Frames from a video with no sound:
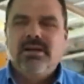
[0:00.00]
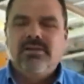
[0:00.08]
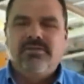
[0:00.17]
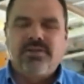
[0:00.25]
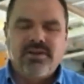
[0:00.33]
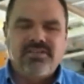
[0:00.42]

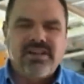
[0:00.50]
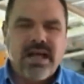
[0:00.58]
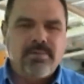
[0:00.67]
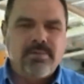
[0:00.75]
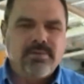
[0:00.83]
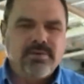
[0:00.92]
The first
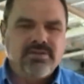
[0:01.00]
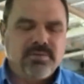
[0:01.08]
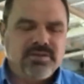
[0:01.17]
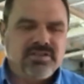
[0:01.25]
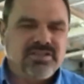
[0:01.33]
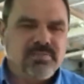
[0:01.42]
sample was
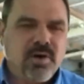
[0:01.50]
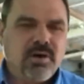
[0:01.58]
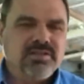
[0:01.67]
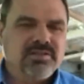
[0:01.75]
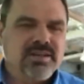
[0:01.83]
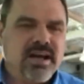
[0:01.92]
was a
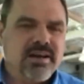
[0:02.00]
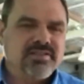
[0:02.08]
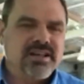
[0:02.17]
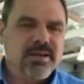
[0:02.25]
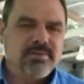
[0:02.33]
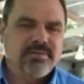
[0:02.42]
smaller scale
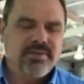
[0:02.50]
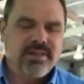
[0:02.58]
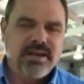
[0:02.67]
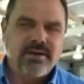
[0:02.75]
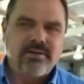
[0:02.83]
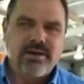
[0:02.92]
sample for
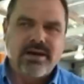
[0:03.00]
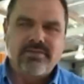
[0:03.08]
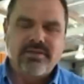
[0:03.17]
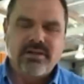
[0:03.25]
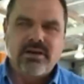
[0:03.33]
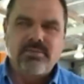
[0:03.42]
their
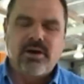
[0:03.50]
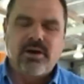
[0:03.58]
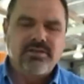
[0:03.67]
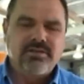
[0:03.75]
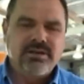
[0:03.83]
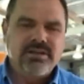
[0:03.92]
uh, for their
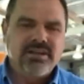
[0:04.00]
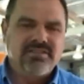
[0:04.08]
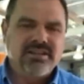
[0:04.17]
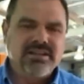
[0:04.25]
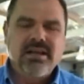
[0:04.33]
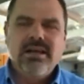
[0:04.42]
laboratory
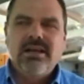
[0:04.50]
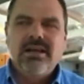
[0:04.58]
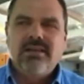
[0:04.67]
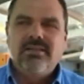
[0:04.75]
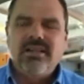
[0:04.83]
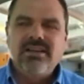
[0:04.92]
testing,
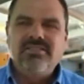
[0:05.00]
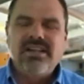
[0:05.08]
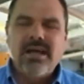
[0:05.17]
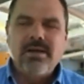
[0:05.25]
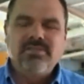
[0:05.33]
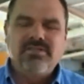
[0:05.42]
these
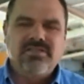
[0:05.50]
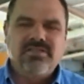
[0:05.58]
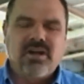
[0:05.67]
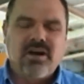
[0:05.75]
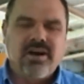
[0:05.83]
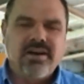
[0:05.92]
samples are
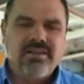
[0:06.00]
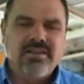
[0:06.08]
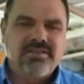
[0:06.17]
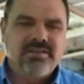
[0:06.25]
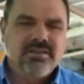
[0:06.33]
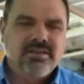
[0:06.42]

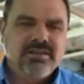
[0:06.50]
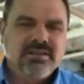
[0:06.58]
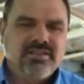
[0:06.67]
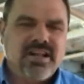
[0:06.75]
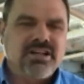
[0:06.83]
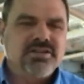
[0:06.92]
sized
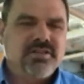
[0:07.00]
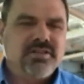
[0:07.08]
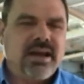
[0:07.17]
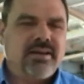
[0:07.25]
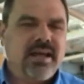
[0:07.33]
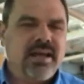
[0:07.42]
such
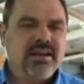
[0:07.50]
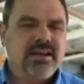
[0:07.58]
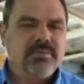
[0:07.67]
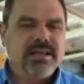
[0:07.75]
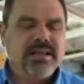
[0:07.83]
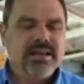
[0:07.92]
that they
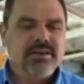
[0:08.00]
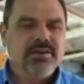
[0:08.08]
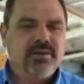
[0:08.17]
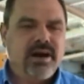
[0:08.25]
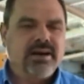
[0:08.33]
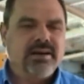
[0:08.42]
can be
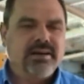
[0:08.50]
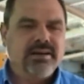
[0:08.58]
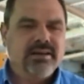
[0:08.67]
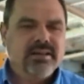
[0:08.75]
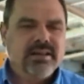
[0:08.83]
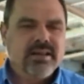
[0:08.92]
integrated
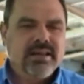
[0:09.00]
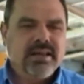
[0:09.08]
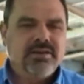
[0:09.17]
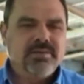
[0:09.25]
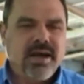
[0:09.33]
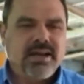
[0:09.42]

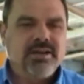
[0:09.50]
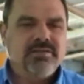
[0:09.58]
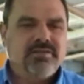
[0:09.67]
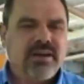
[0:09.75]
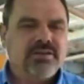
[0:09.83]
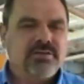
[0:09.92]
into
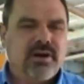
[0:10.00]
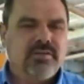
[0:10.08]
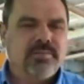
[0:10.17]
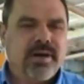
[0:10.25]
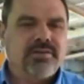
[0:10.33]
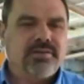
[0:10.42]
manufacture
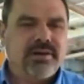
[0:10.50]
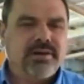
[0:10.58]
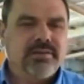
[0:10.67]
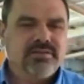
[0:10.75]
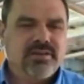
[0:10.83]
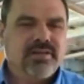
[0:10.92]
of a
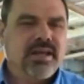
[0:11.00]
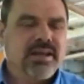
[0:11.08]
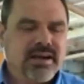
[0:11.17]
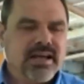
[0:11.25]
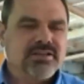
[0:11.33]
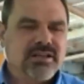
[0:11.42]
battery. So
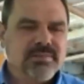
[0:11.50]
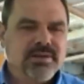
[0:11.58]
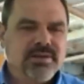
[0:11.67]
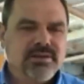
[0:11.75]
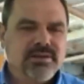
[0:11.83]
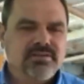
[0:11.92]
they can actually
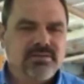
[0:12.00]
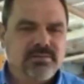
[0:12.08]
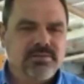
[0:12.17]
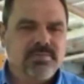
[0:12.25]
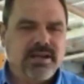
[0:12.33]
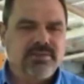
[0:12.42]
be used
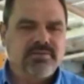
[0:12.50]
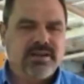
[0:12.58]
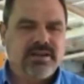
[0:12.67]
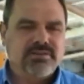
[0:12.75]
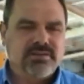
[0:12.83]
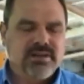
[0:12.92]
to,
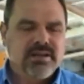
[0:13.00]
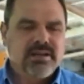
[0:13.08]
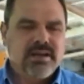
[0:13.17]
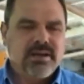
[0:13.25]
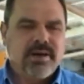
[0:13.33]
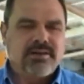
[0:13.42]
manufacture
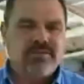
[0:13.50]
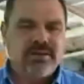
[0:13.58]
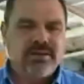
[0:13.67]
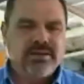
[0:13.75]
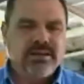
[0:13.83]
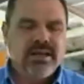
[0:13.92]
a
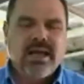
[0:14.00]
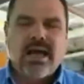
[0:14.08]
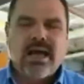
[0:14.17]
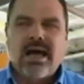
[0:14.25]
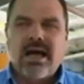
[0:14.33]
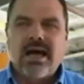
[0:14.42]
battery
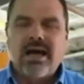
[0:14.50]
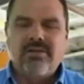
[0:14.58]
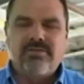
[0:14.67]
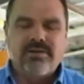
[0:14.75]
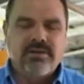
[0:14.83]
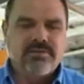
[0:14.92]

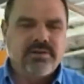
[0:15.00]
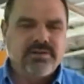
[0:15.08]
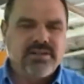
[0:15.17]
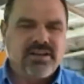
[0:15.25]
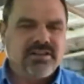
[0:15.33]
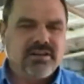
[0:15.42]
uh, for,
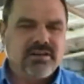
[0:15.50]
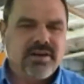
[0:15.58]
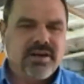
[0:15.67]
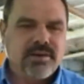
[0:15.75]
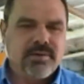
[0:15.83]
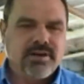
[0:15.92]
for testing and
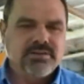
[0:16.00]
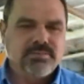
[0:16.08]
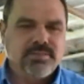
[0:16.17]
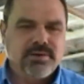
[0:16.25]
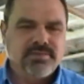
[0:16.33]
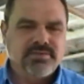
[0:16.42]

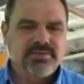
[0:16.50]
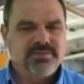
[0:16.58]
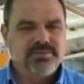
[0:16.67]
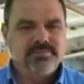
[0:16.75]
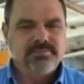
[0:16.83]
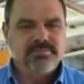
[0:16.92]
evaluation
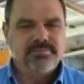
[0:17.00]
purposes.